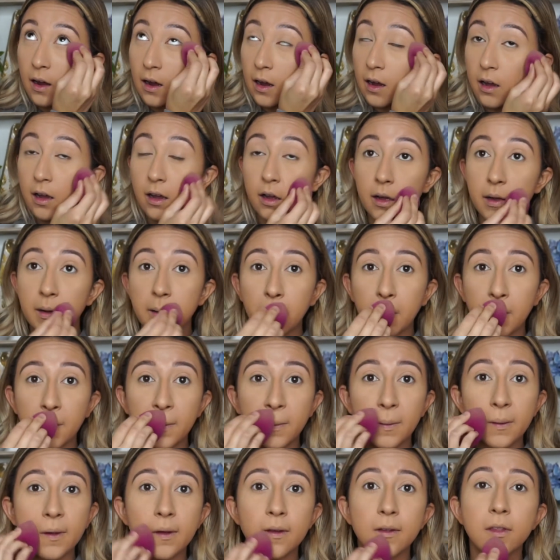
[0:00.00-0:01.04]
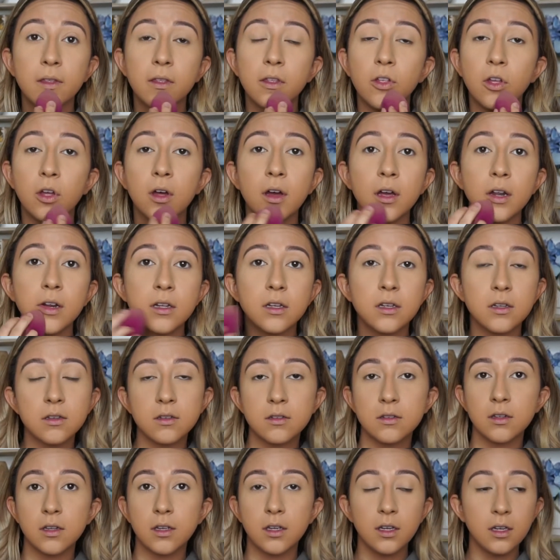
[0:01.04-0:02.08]
And that is
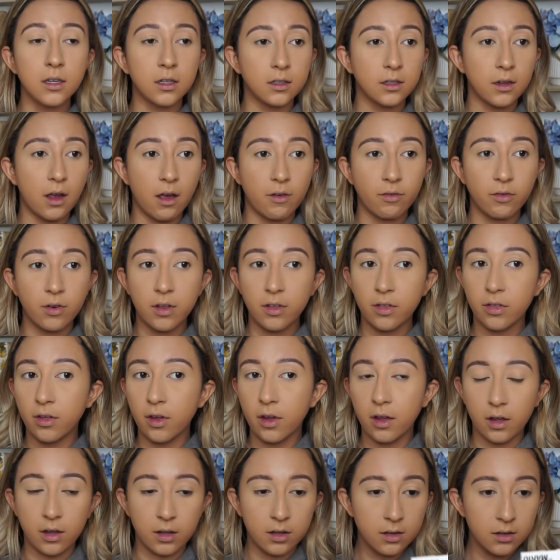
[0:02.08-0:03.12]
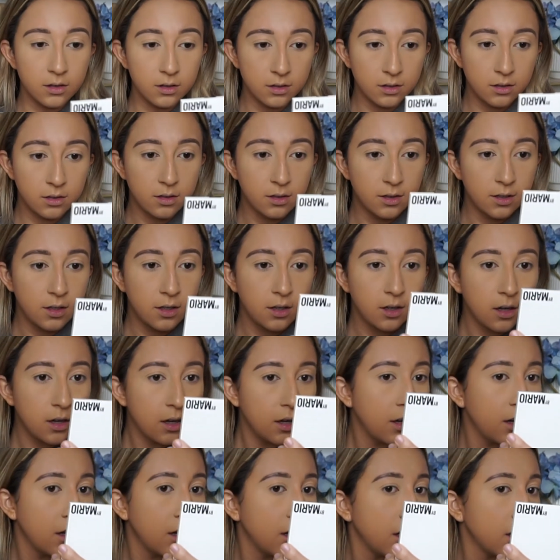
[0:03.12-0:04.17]
it. Everything
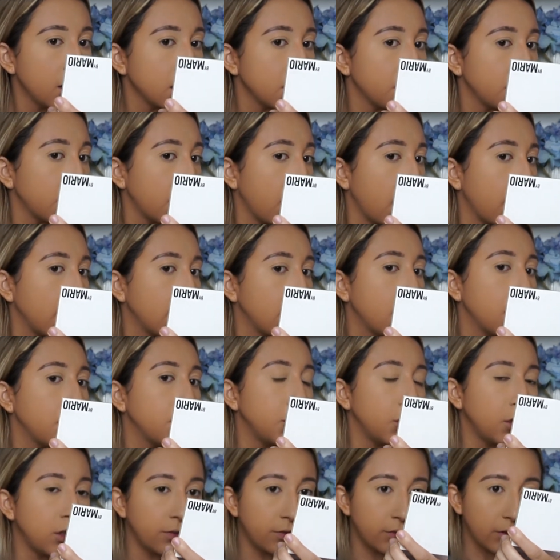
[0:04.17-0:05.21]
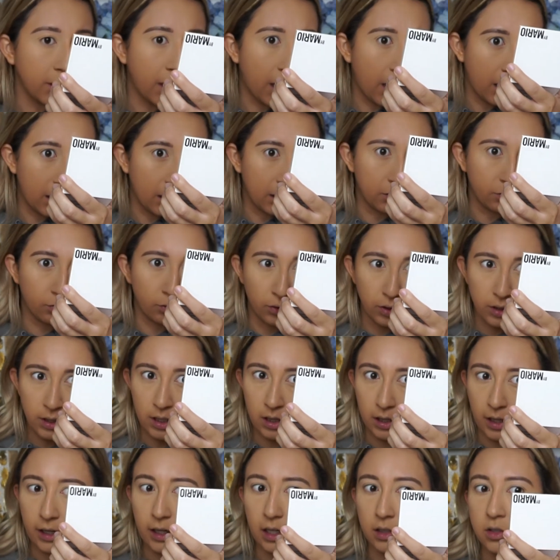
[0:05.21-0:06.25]
is applying beautifully. I really
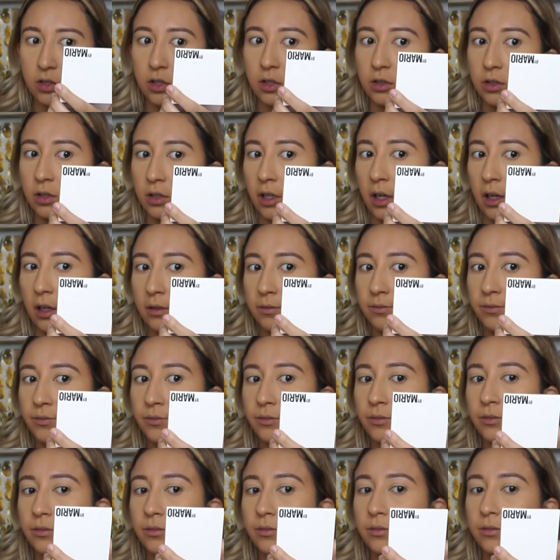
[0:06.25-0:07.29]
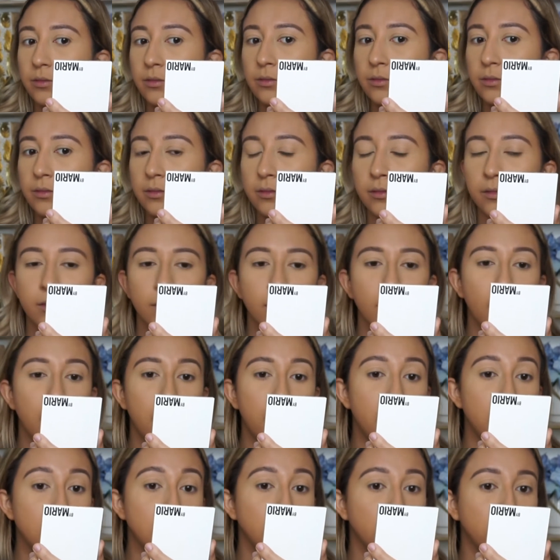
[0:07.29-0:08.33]
like how this is looking.
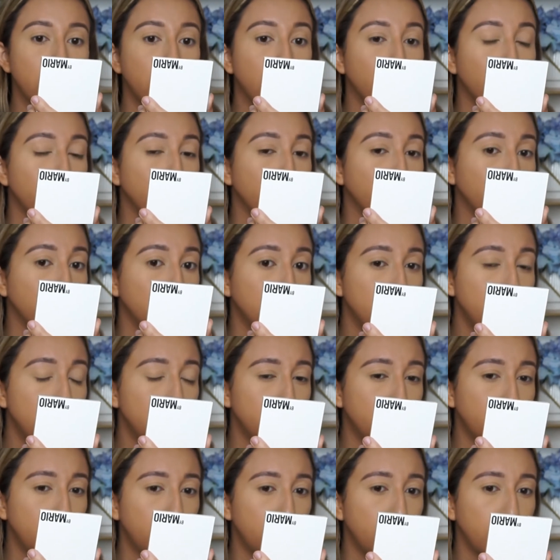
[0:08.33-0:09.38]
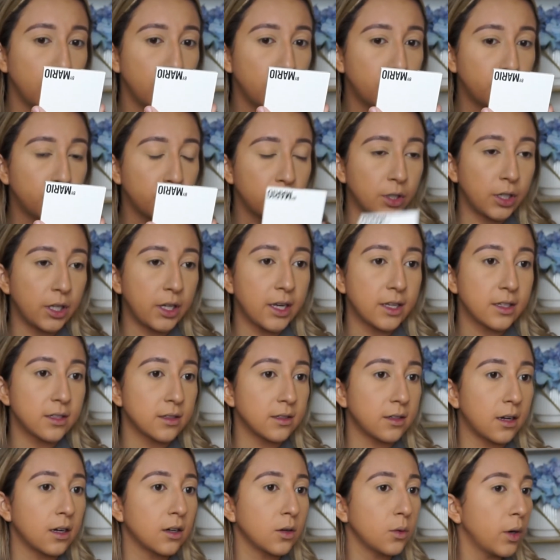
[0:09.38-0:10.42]
It's looking really smooth, pretty. It's
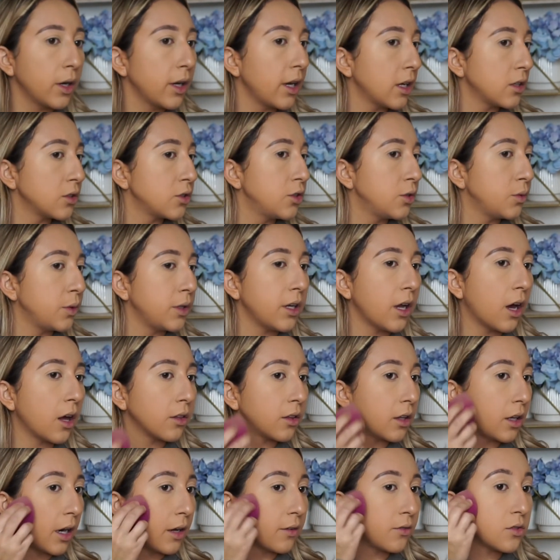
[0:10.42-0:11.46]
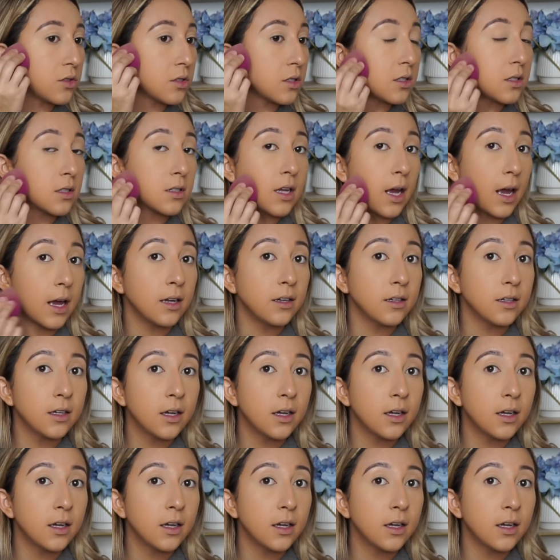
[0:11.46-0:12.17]
not quite as dewy now that I've set.